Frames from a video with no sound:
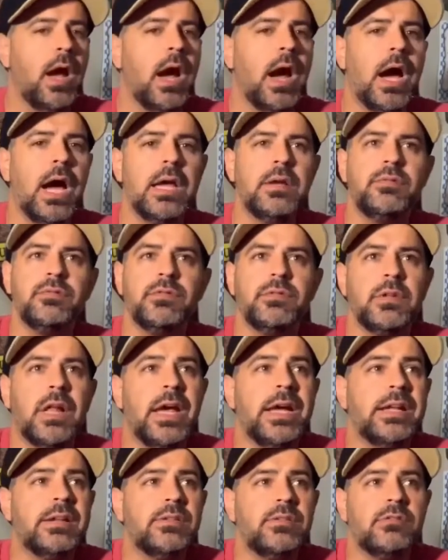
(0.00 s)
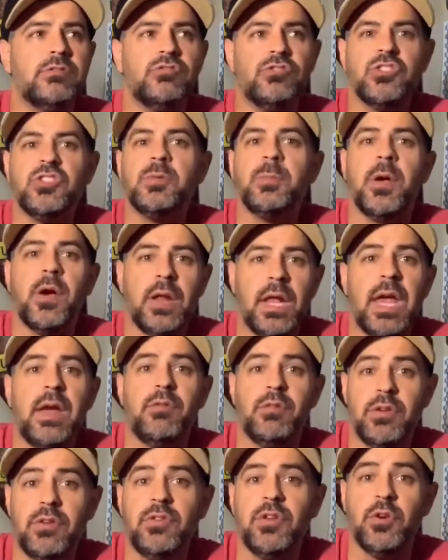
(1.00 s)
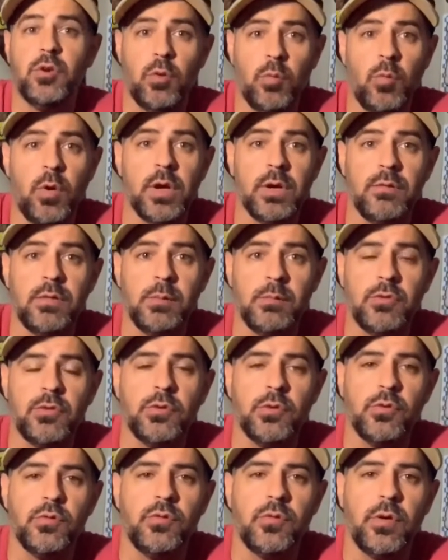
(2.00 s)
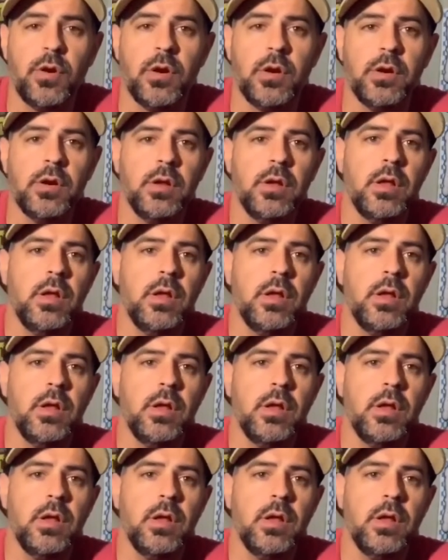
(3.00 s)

I've liked just about every single one of them so far.